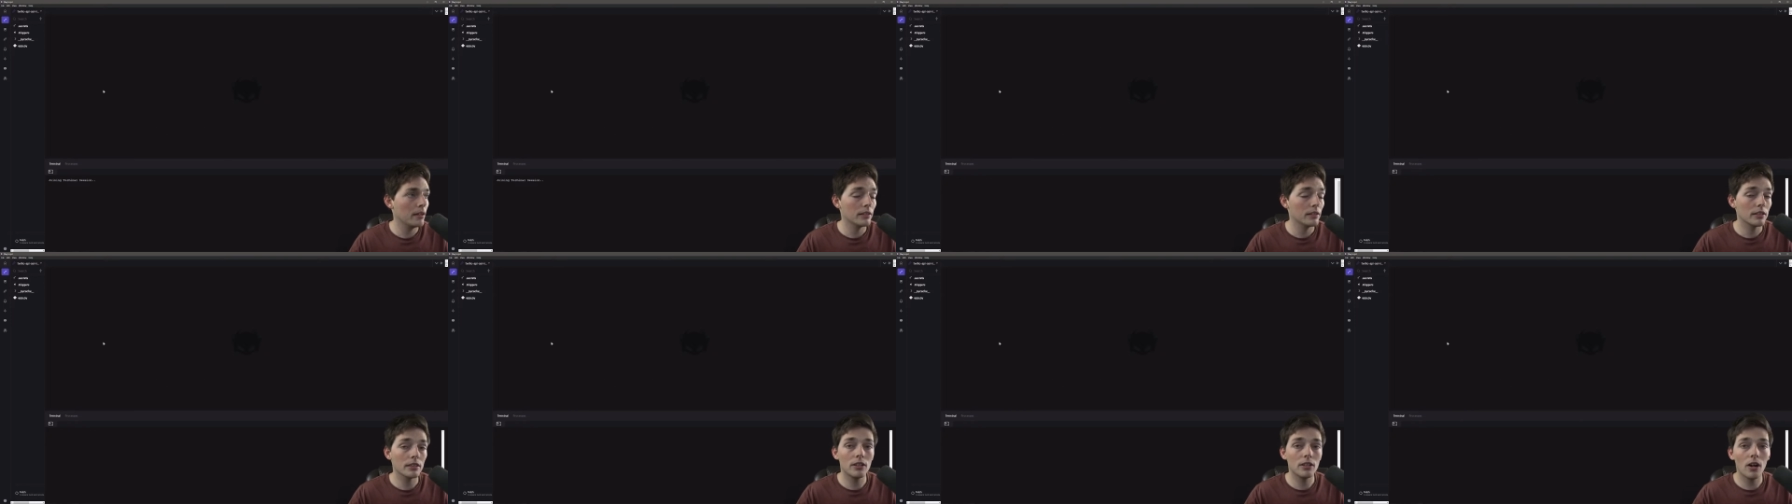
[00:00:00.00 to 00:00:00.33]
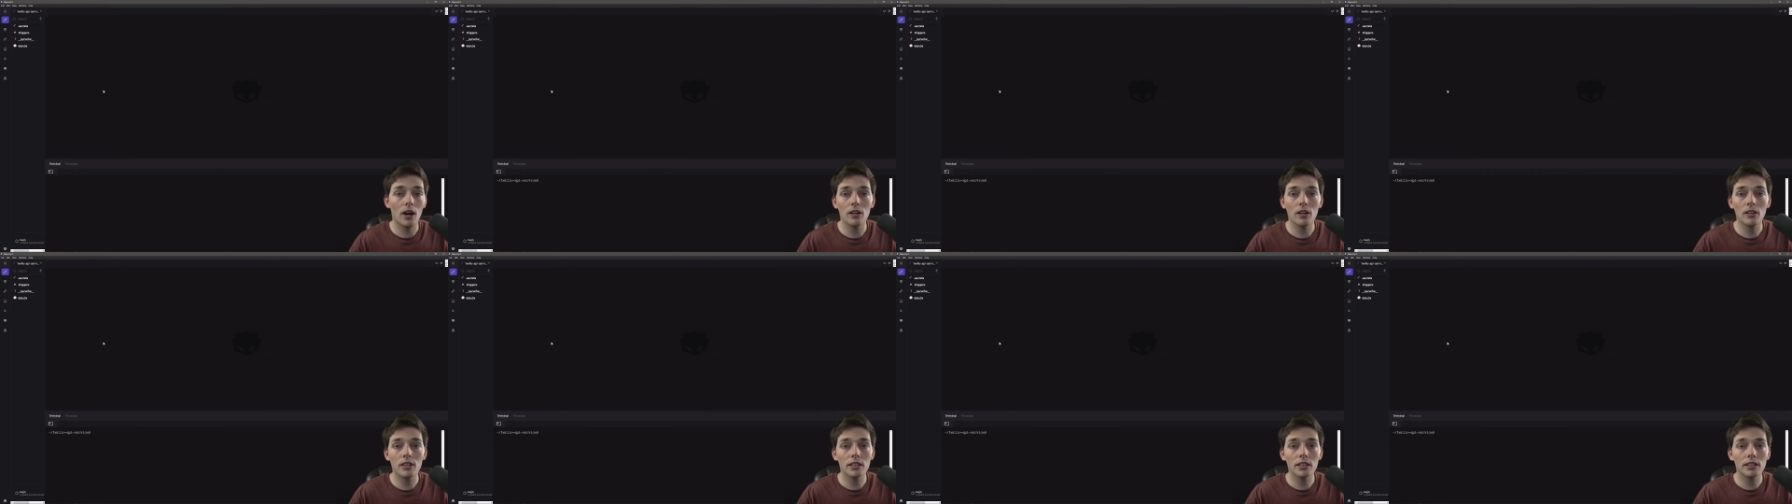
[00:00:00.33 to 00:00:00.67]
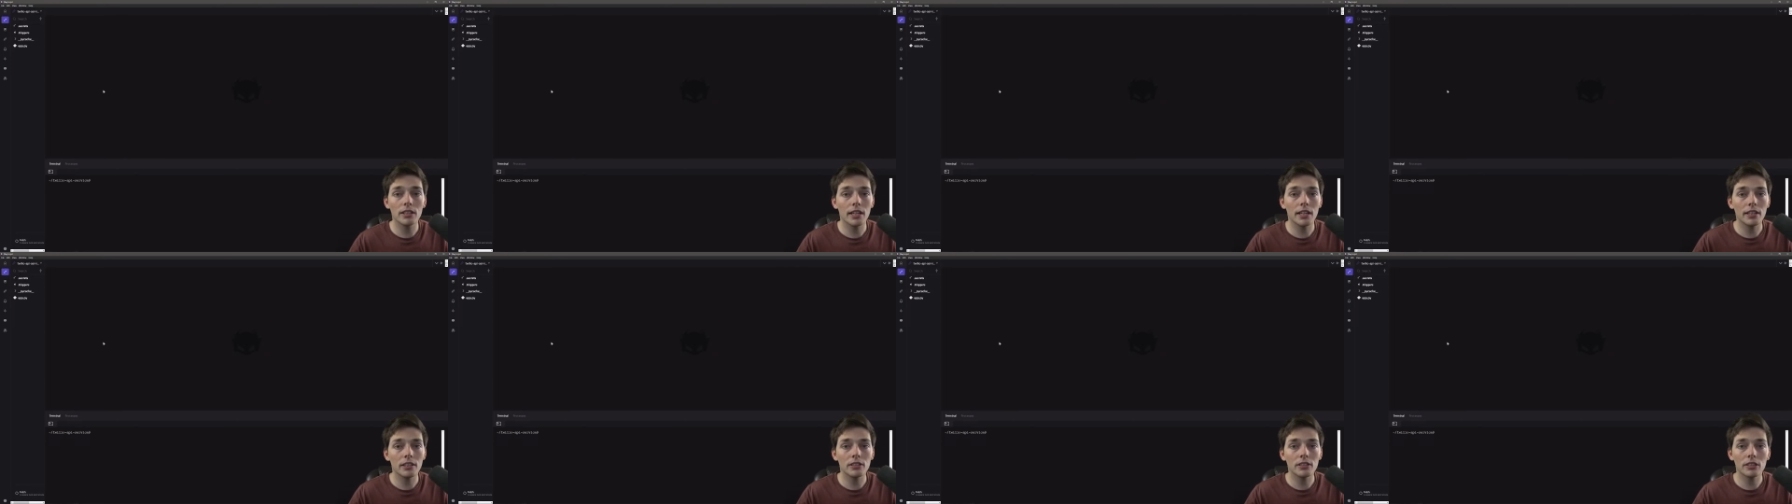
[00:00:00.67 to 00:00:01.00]
The Docker
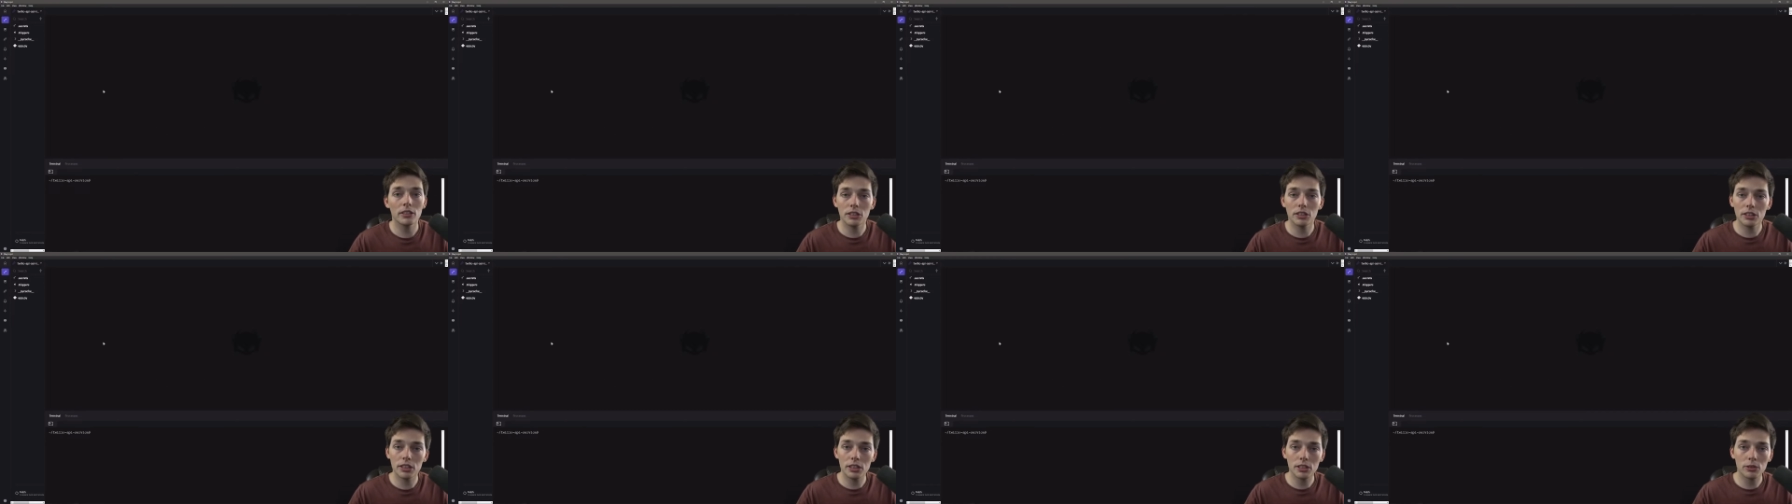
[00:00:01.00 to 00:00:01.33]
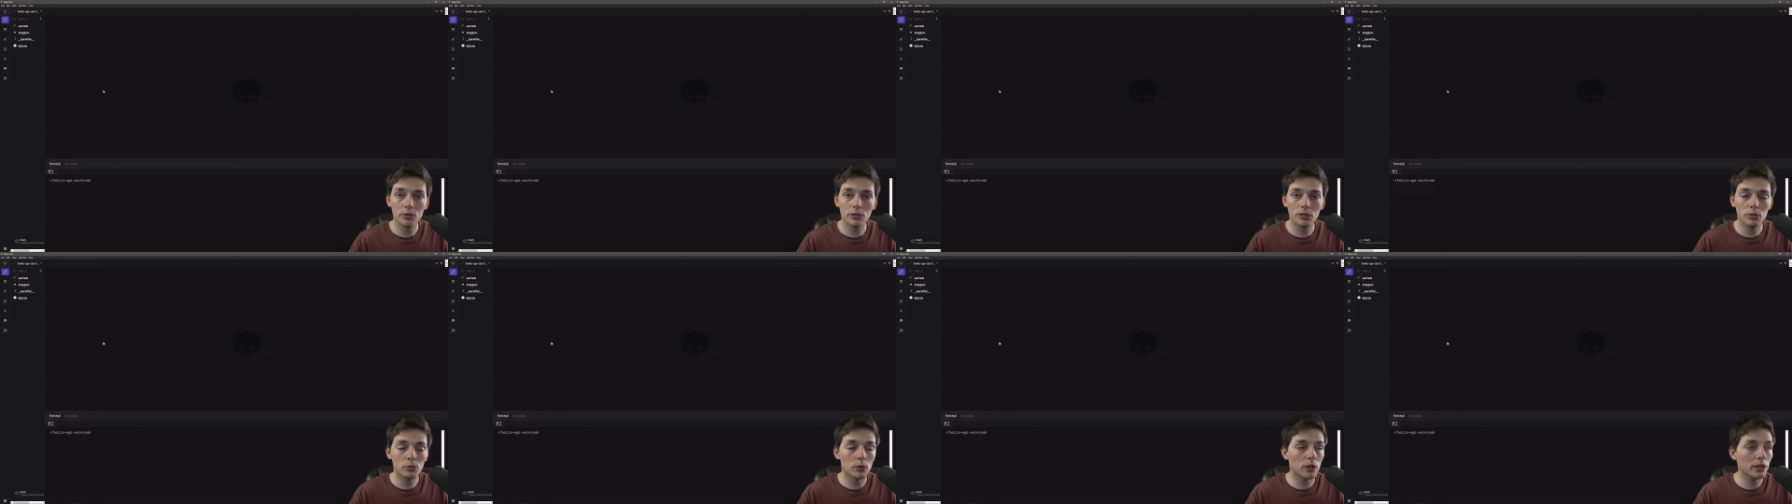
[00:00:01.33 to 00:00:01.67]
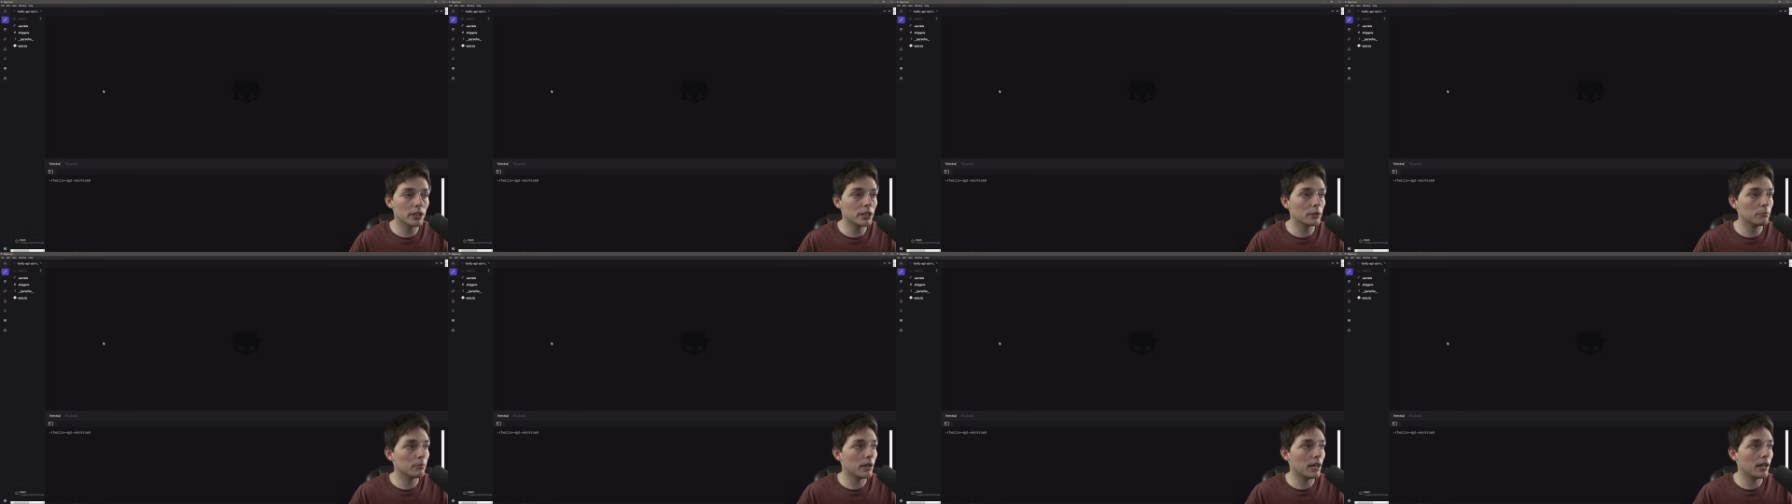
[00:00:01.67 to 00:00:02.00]
container is just what's
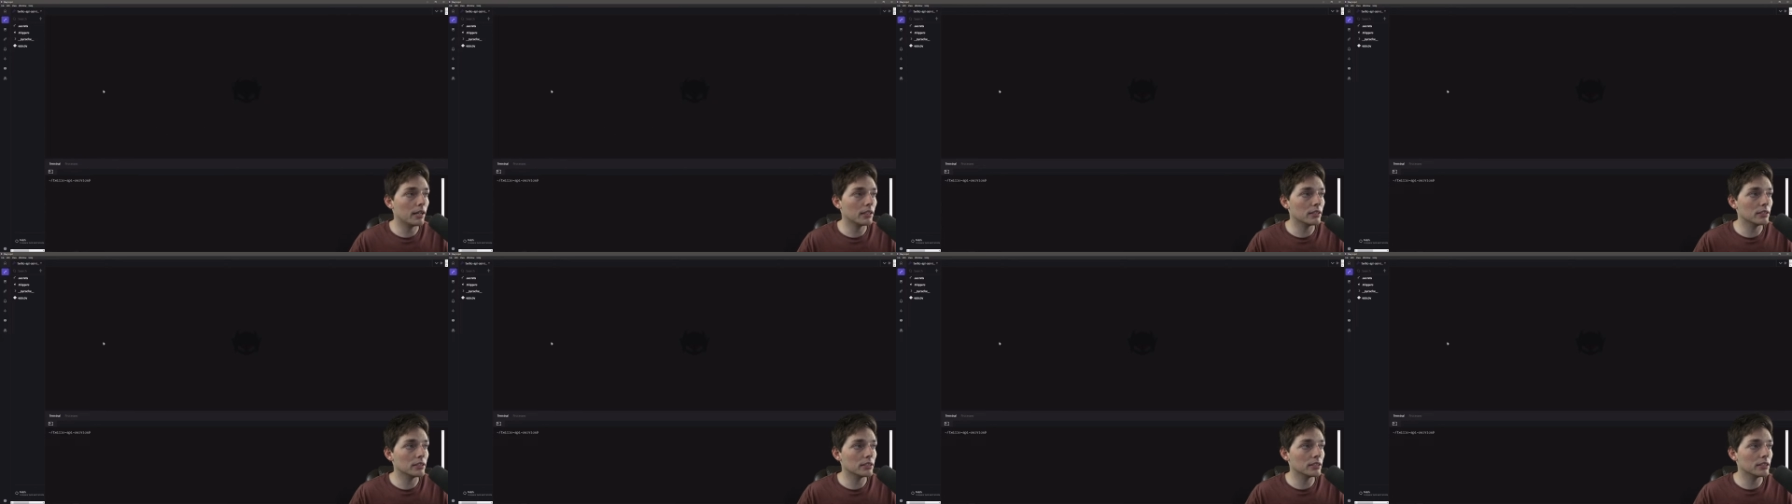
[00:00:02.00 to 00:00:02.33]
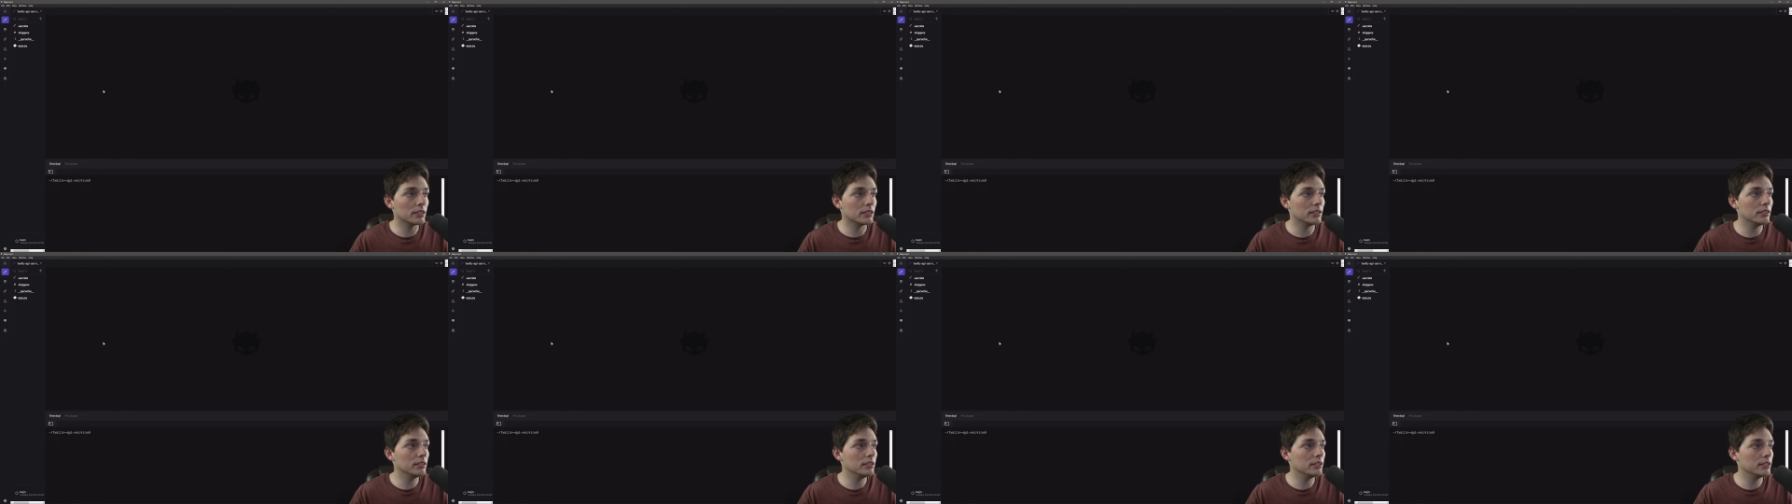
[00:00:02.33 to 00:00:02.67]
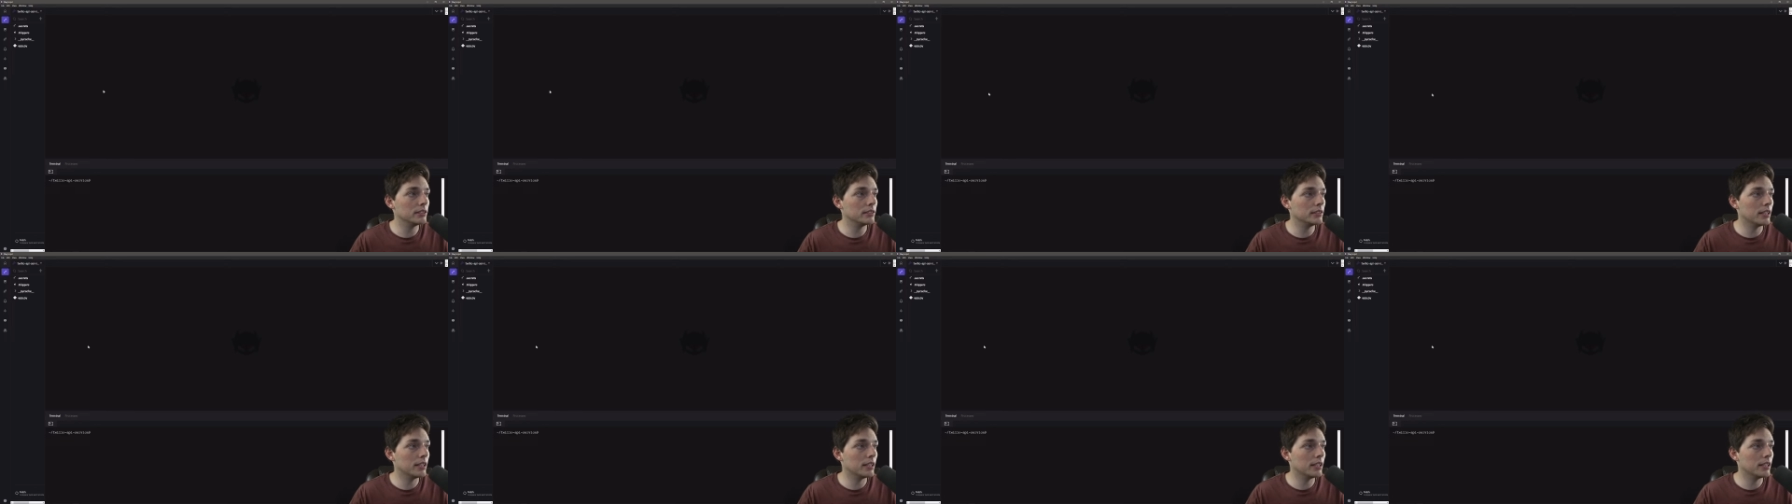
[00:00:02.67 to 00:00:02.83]
working behind the scenes.